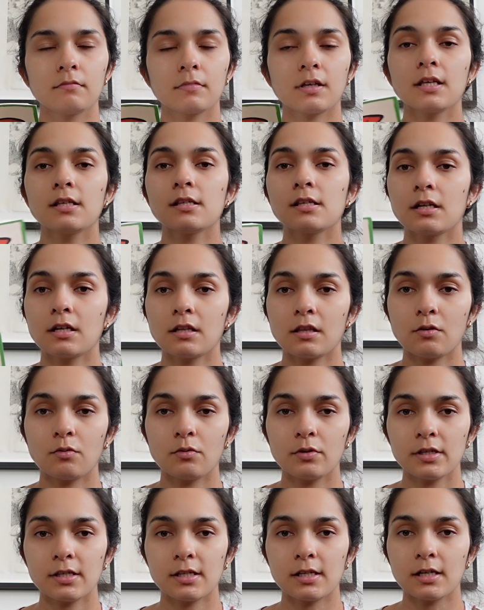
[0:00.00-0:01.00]
Consider the
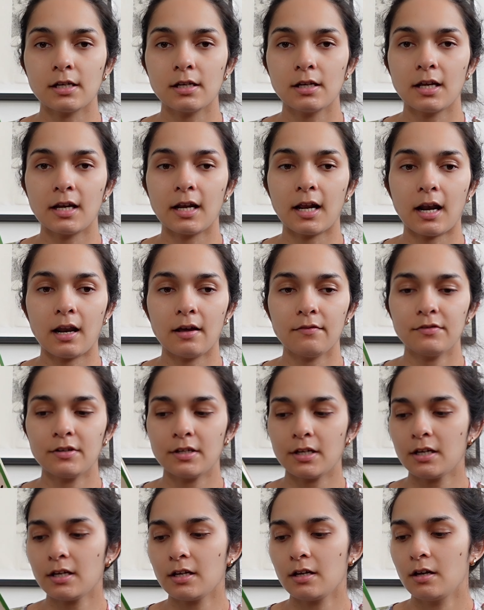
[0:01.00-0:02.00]
Oyster and I loved
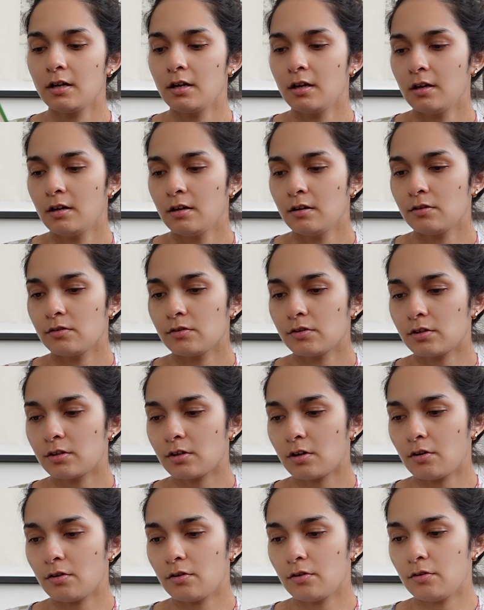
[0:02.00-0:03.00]
it
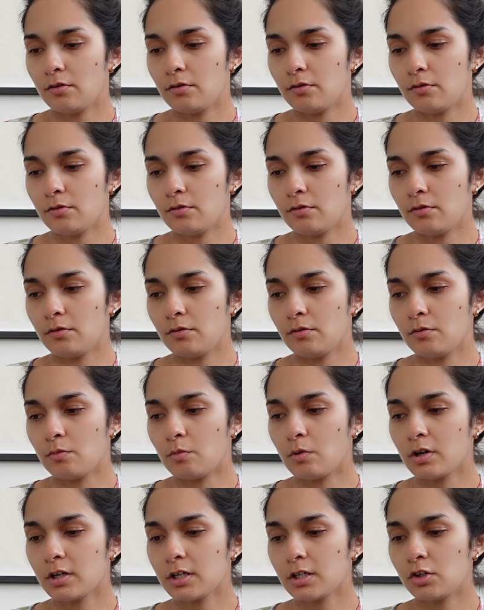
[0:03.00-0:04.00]
so
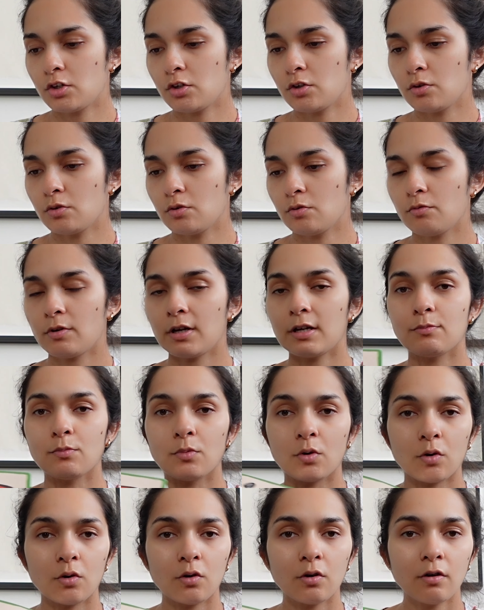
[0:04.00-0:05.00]
wanted to read
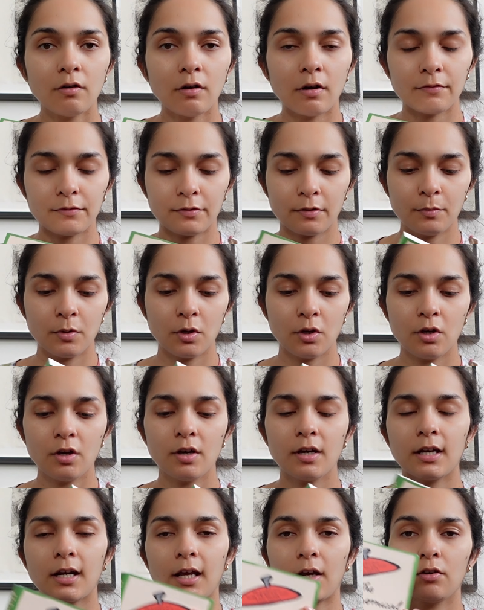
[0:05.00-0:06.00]
more from her
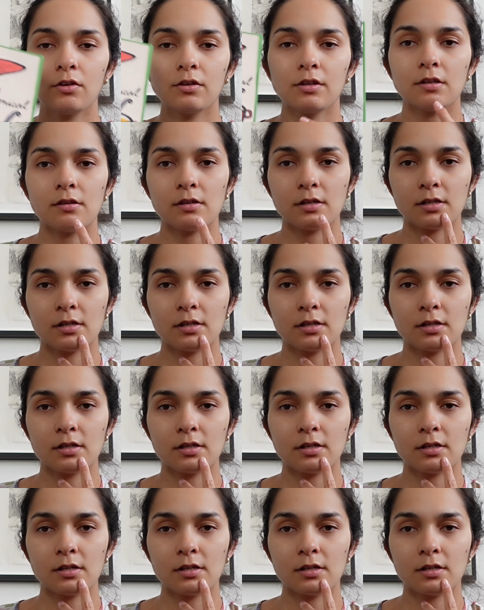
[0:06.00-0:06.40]
and I heard that